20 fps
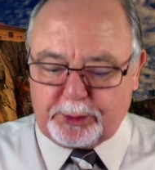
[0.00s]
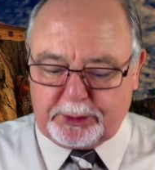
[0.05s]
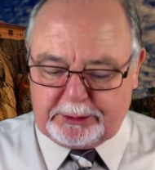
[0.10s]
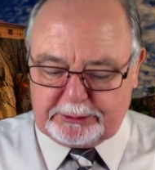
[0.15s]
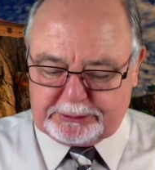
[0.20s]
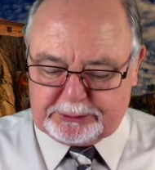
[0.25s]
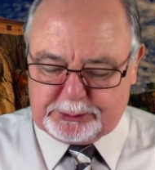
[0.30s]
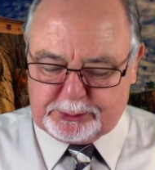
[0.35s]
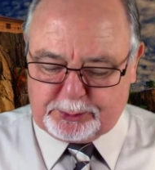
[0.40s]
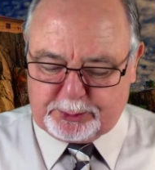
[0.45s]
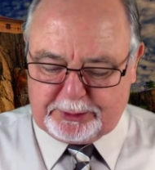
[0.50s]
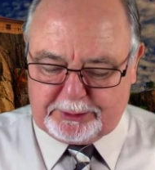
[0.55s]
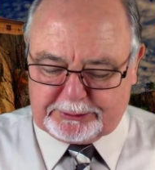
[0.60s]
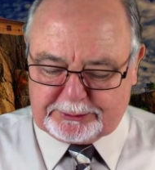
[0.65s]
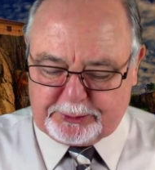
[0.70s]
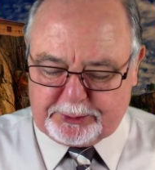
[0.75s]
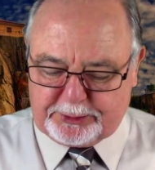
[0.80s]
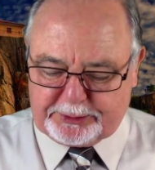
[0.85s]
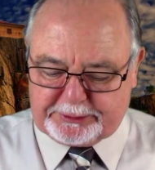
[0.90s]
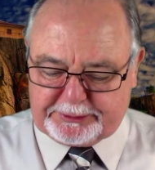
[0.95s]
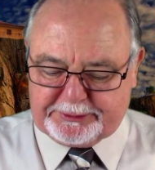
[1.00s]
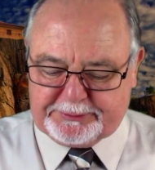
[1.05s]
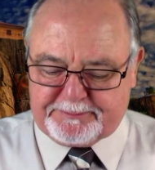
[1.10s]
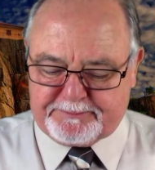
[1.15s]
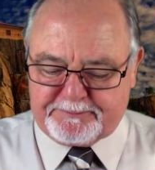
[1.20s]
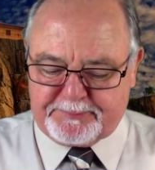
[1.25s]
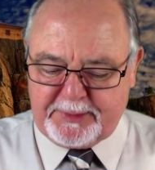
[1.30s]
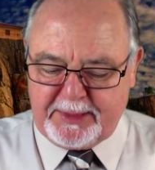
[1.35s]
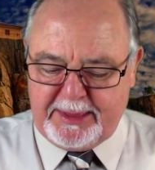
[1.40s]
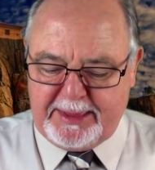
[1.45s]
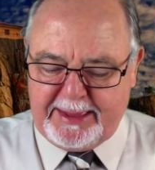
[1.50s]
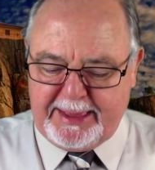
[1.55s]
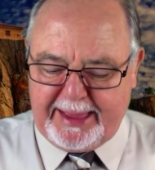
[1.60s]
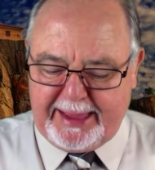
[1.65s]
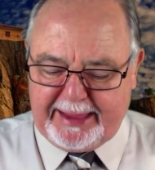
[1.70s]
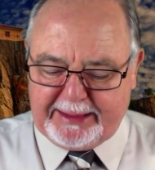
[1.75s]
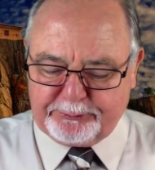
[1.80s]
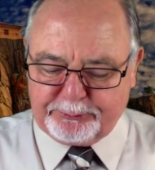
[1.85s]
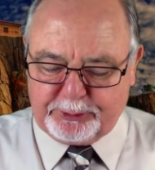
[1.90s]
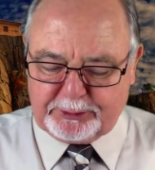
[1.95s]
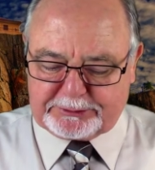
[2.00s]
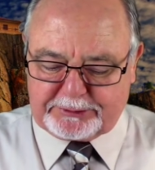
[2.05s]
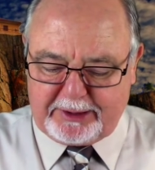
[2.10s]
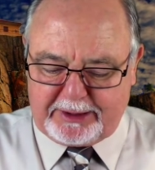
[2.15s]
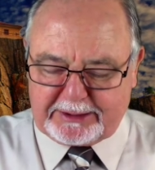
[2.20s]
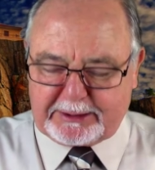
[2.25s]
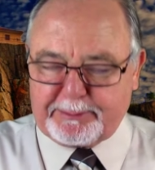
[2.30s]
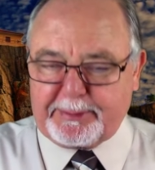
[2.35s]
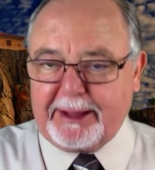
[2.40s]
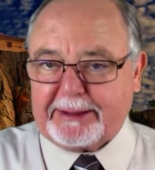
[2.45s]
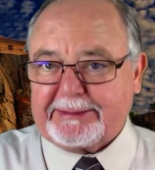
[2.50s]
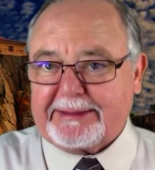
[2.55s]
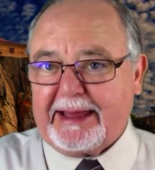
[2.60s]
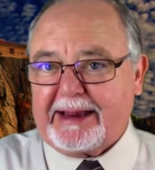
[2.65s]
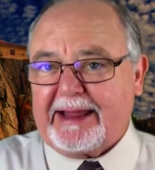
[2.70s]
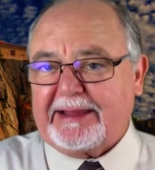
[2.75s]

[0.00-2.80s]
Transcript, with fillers: world, new world order, and we'll talk about that.